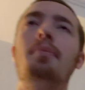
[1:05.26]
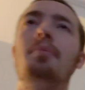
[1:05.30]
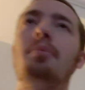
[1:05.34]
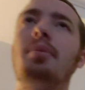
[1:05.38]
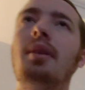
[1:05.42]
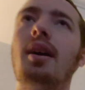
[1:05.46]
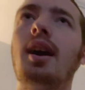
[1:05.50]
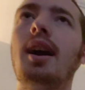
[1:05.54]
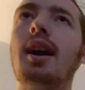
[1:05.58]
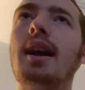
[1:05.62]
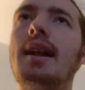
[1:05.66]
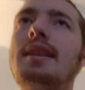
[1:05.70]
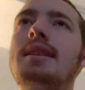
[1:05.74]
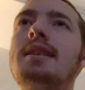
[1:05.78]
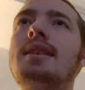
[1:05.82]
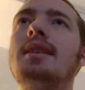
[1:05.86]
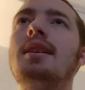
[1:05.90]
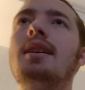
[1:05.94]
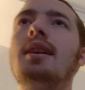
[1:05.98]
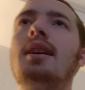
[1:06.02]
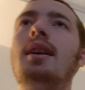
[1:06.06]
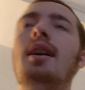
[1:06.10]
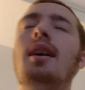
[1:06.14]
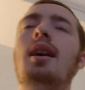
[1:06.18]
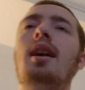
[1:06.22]
but
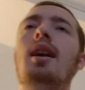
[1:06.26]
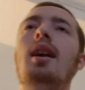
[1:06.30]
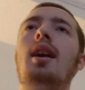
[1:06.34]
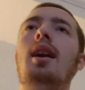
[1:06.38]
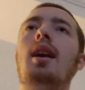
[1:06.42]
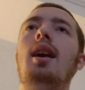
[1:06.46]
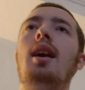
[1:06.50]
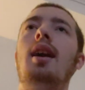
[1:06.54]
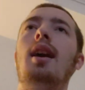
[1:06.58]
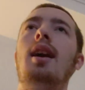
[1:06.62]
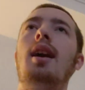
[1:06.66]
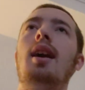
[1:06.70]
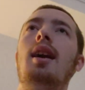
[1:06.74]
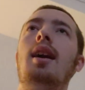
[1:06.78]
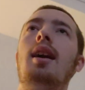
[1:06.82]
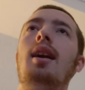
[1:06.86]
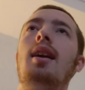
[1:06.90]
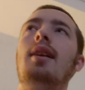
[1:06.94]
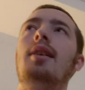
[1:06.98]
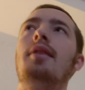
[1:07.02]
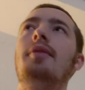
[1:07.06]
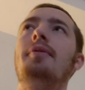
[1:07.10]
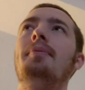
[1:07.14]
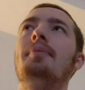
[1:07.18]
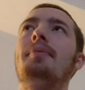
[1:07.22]

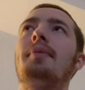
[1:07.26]
uh,